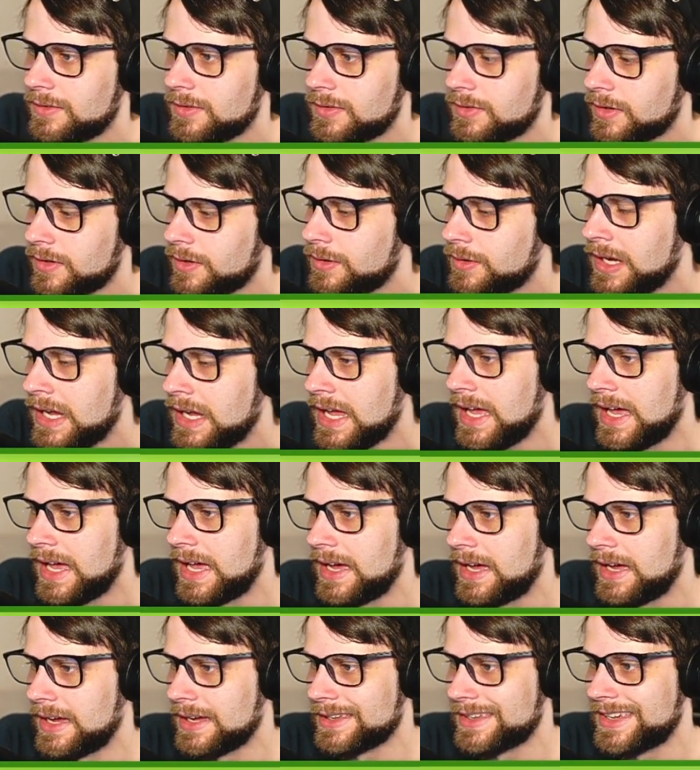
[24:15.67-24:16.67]
so
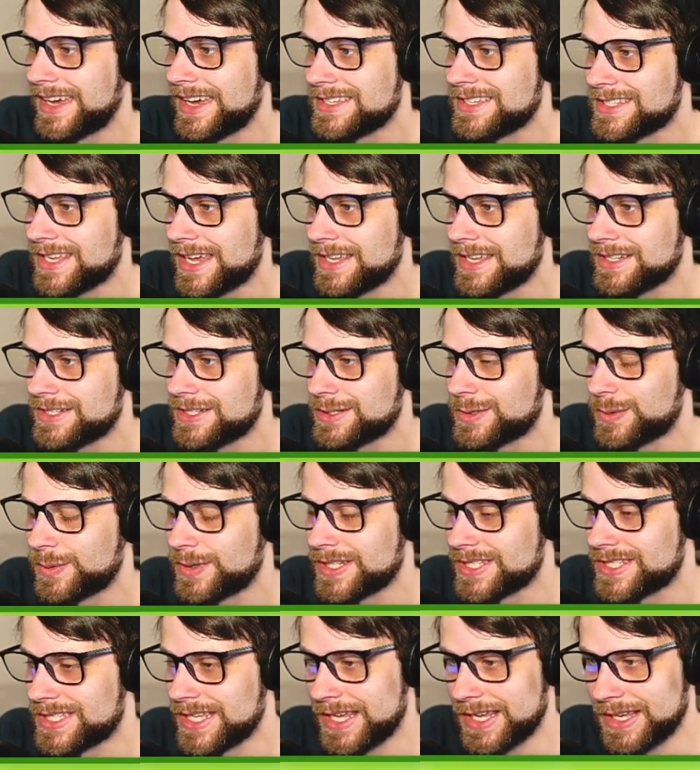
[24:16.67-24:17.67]
guys, I just
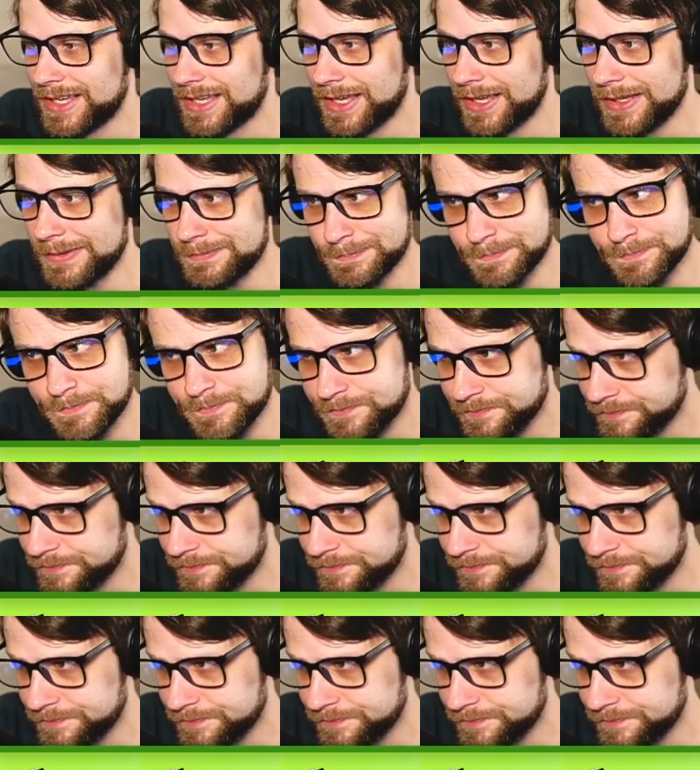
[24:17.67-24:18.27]
wanna say again,